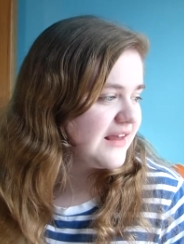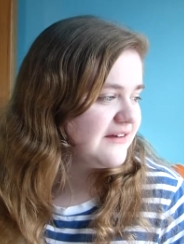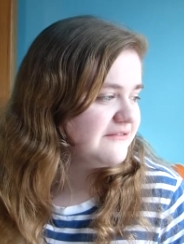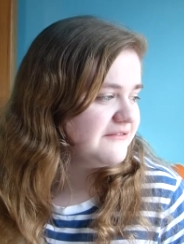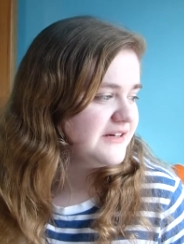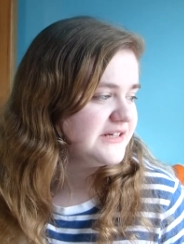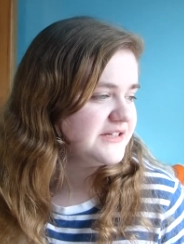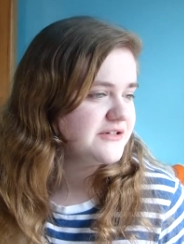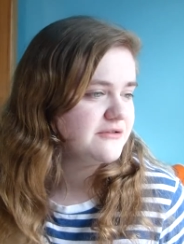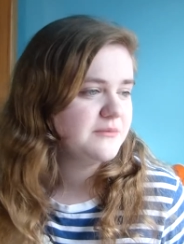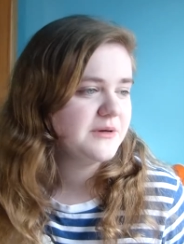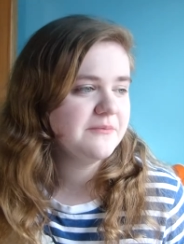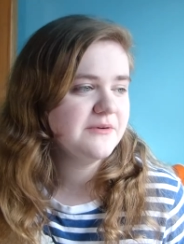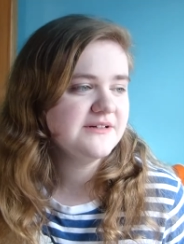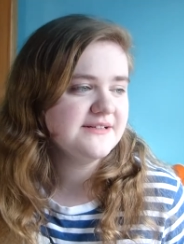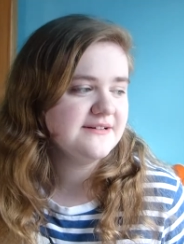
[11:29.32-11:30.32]
I finished all
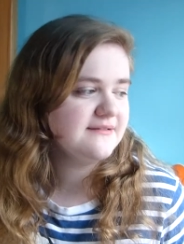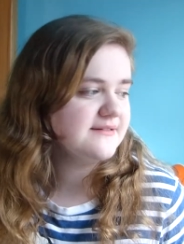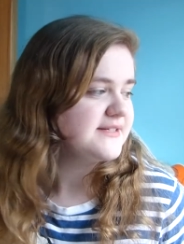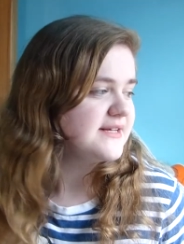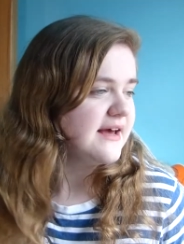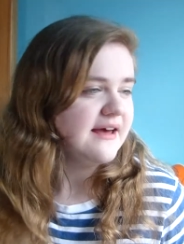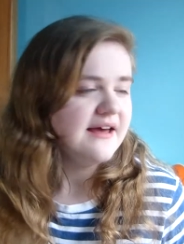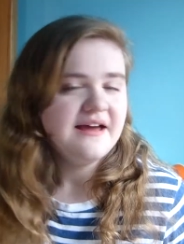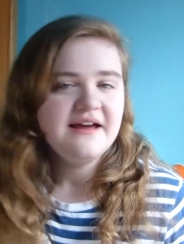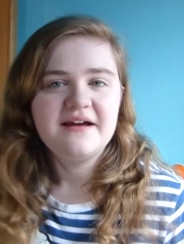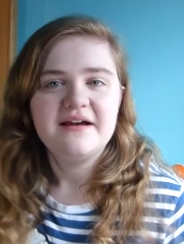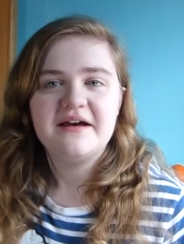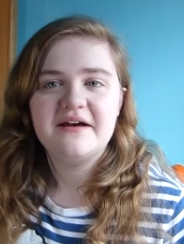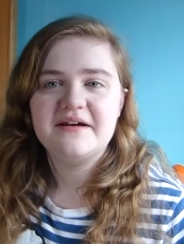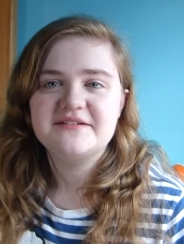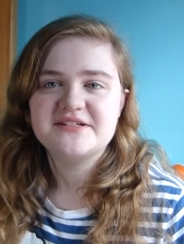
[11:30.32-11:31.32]
my presents
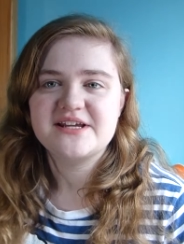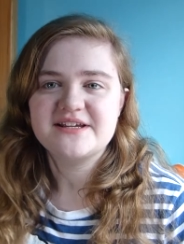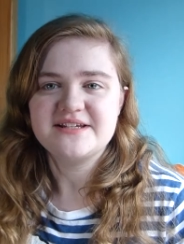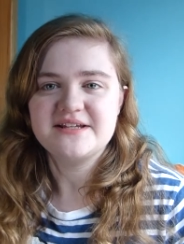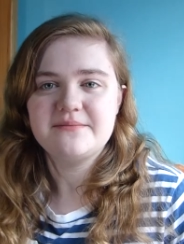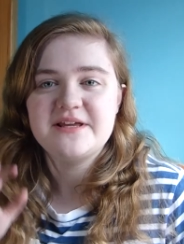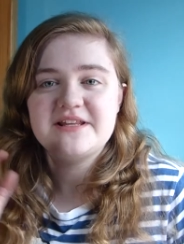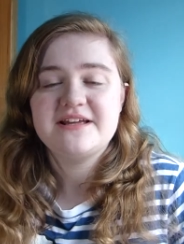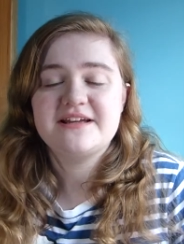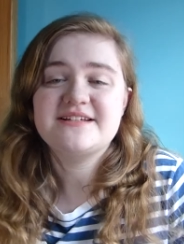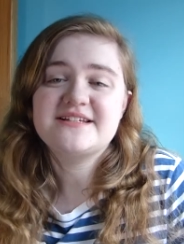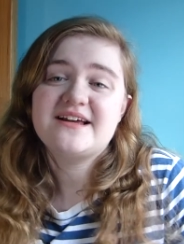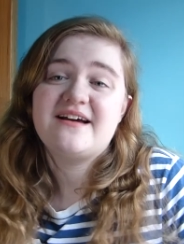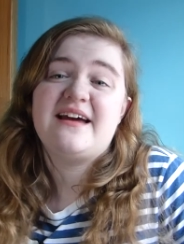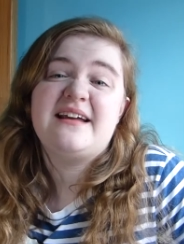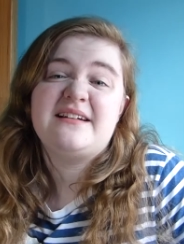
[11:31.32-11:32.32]
uh, I was going to say the main thing
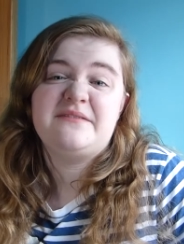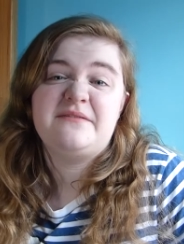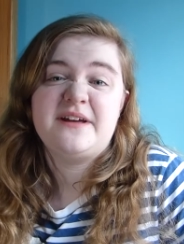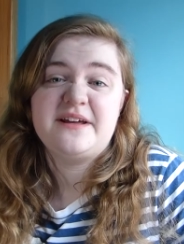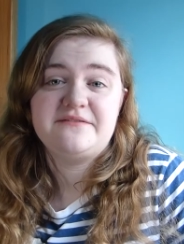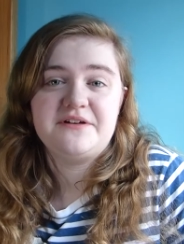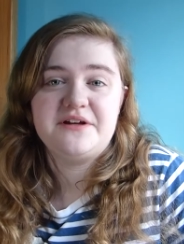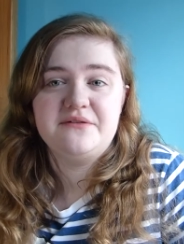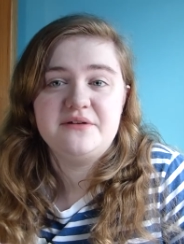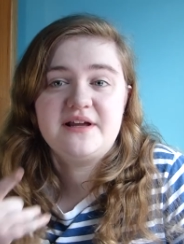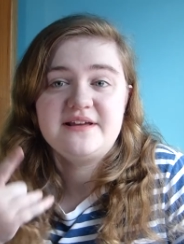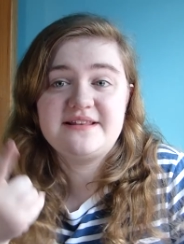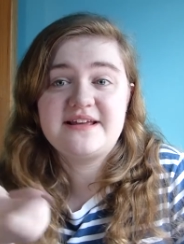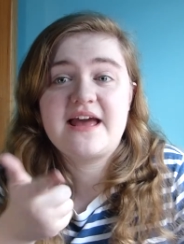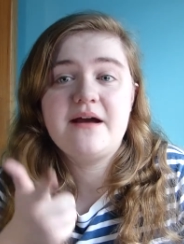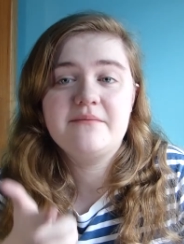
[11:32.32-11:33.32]
is I had a fair few
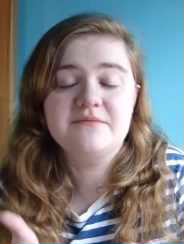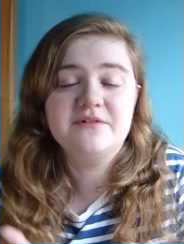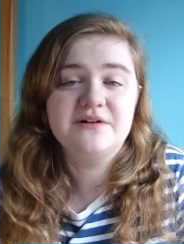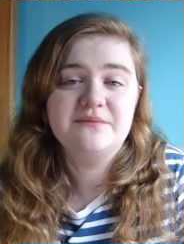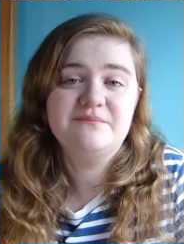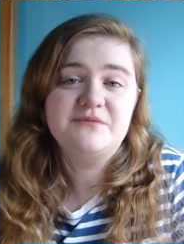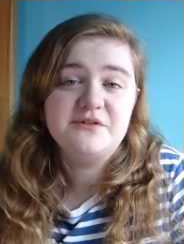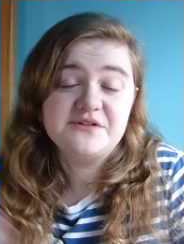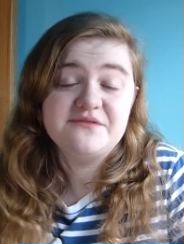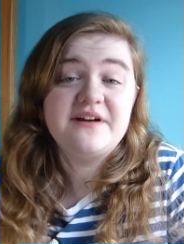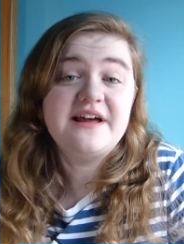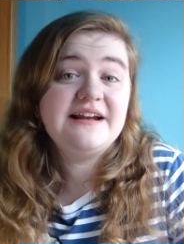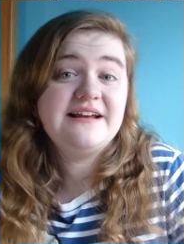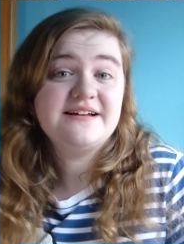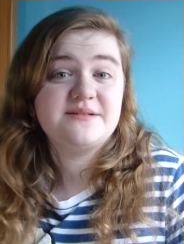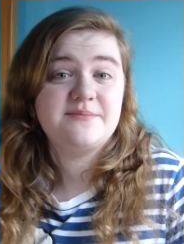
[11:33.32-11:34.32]
like the camera was
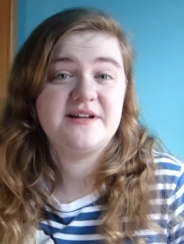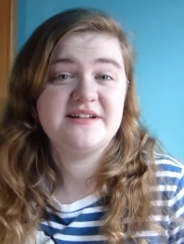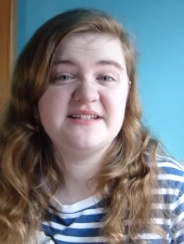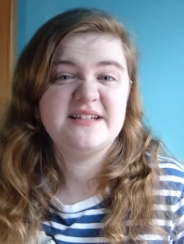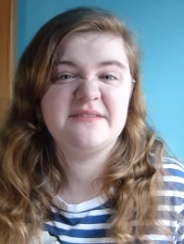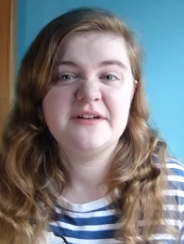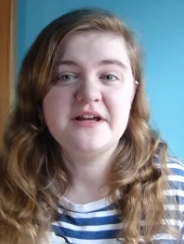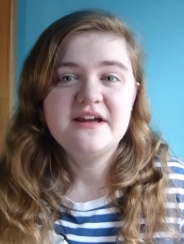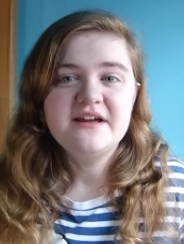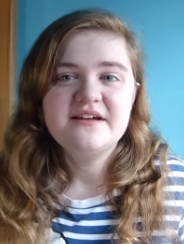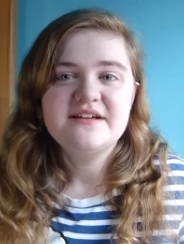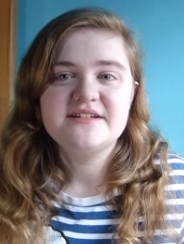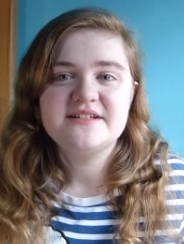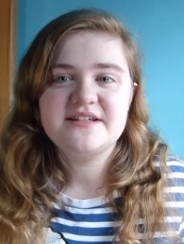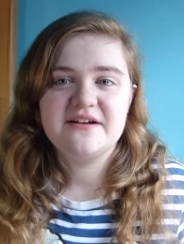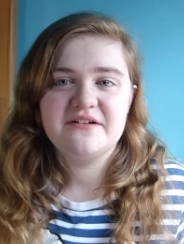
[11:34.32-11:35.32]
fairly expensive
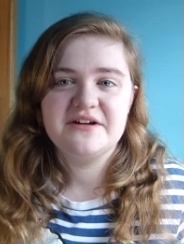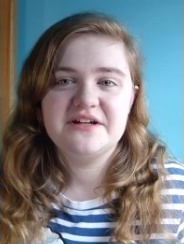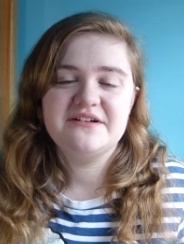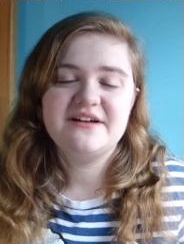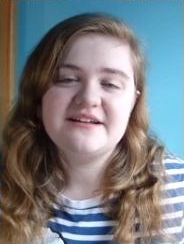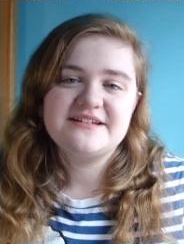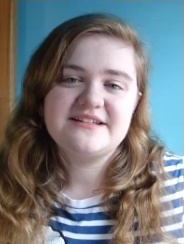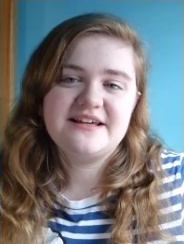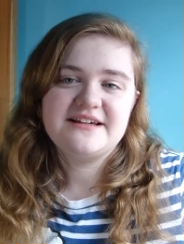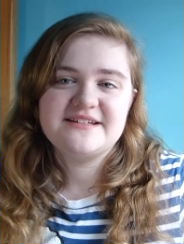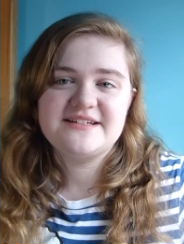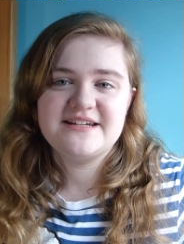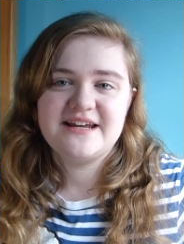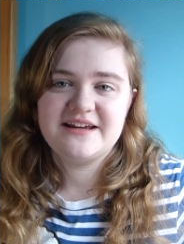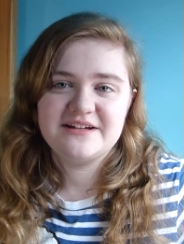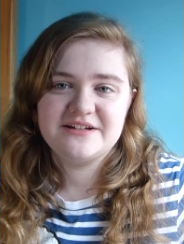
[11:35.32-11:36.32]
so you get to that
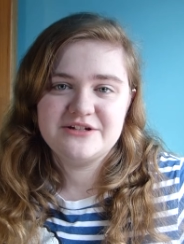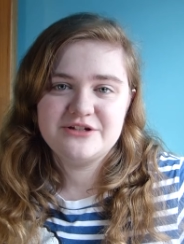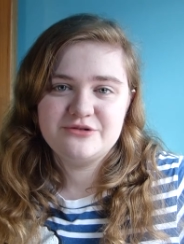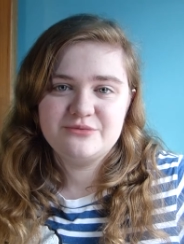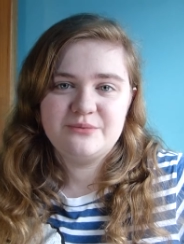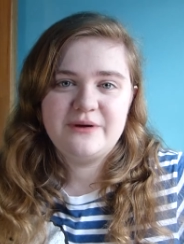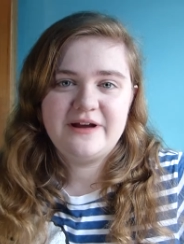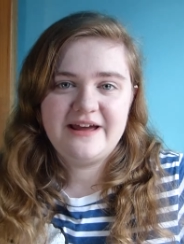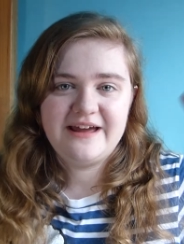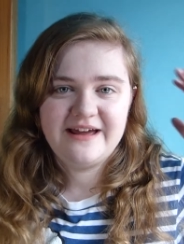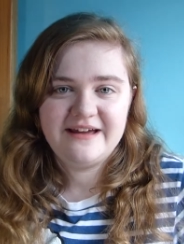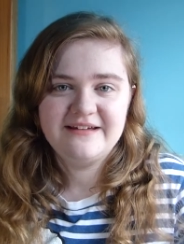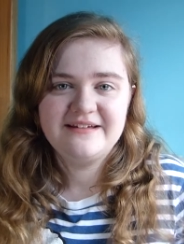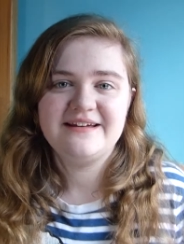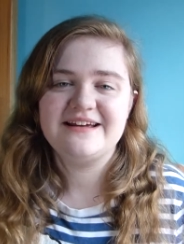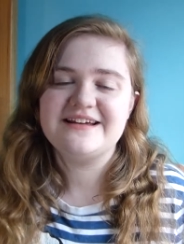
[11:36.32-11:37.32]
stage where
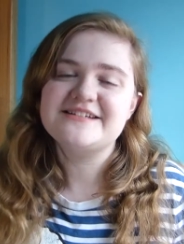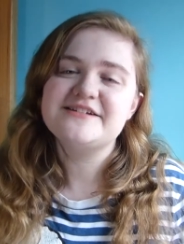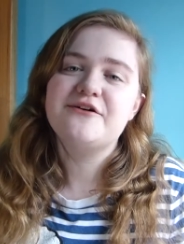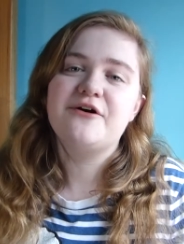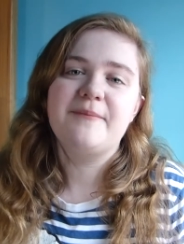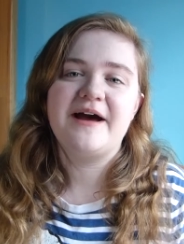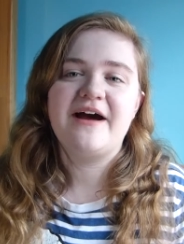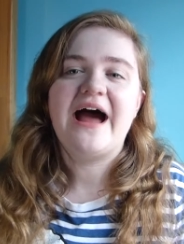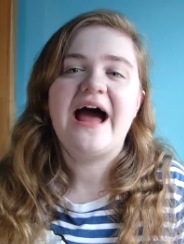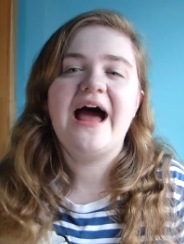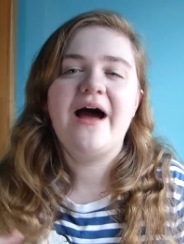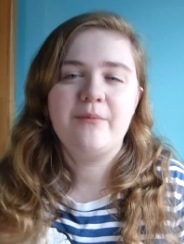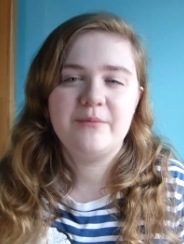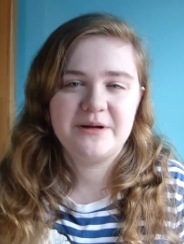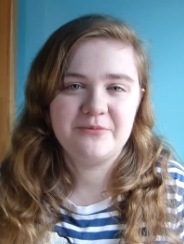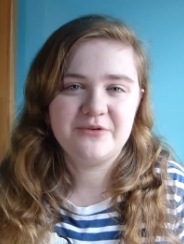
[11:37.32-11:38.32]
it's not about
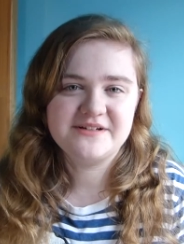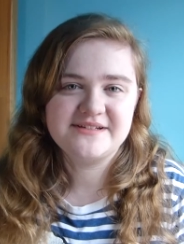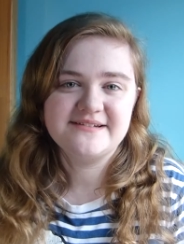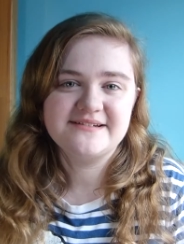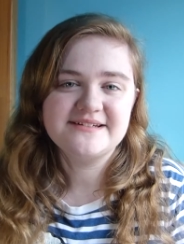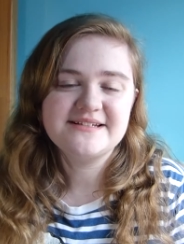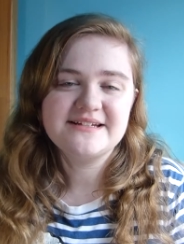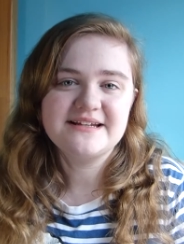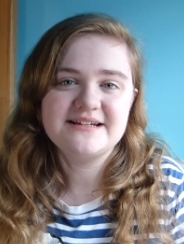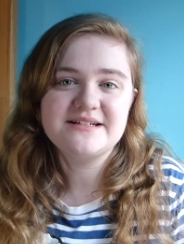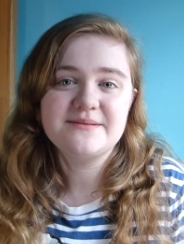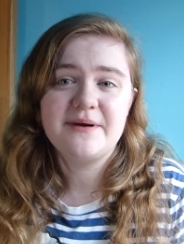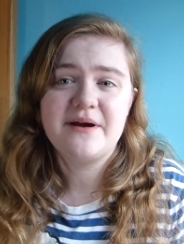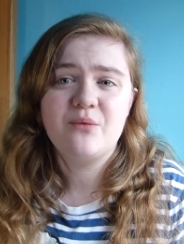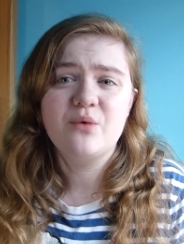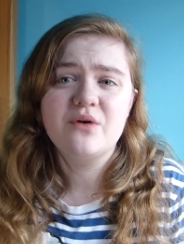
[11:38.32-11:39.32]
how many presents
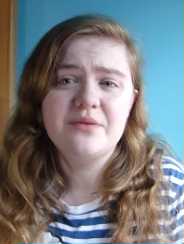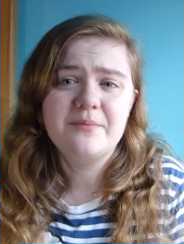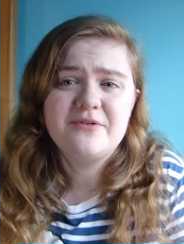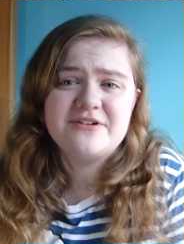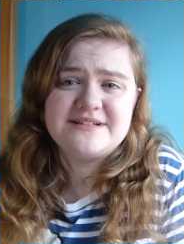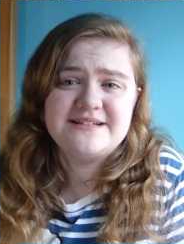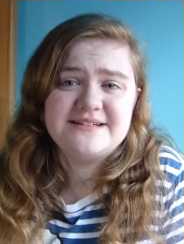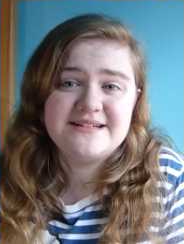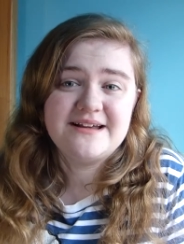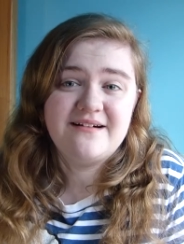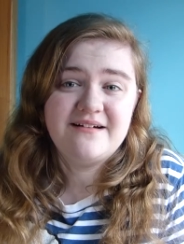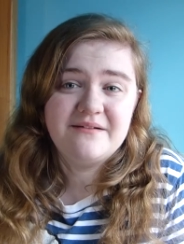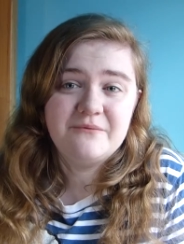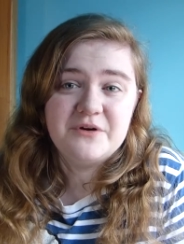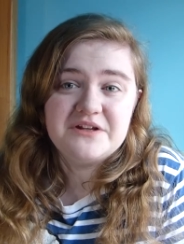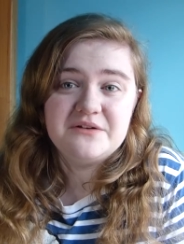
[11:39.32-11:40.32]
it's about what the presents
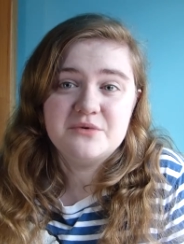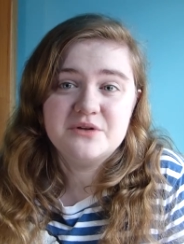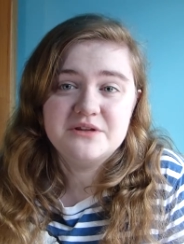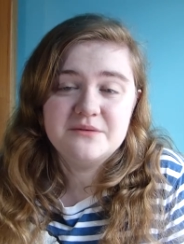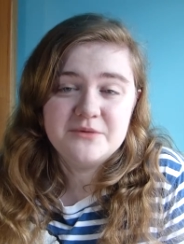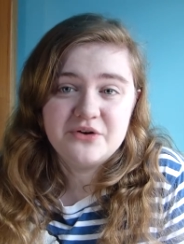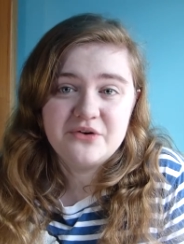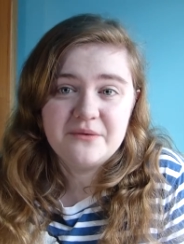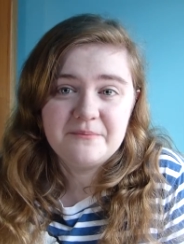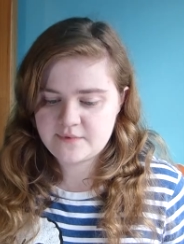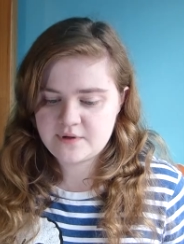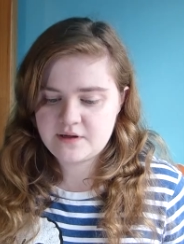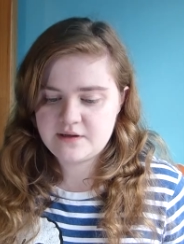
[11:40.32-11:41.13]
are and whether you want them or not